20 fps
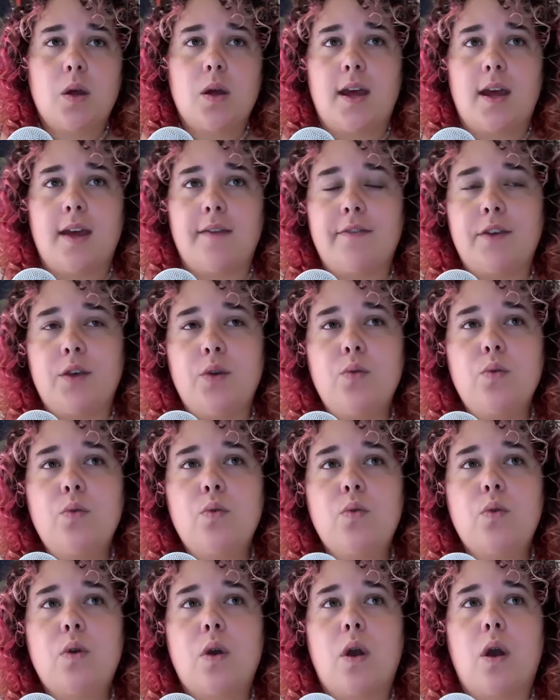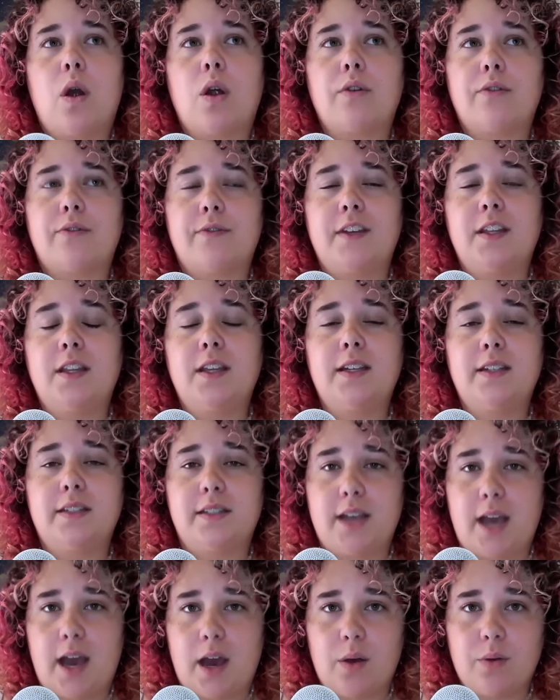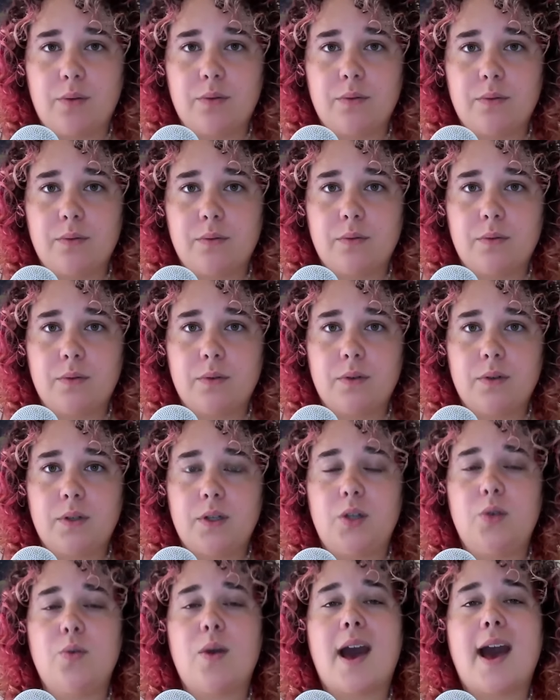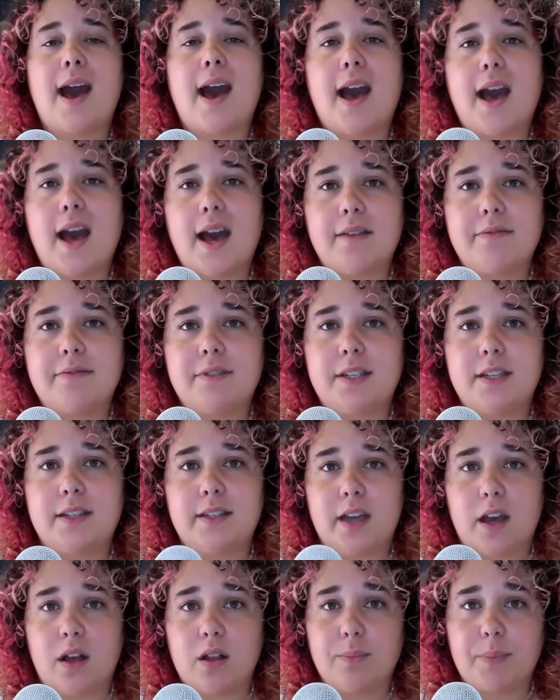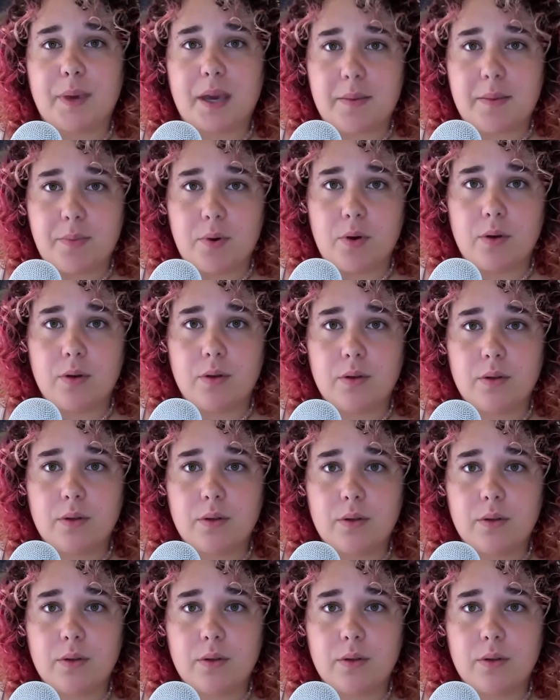If you are feeling down, you have to tell people.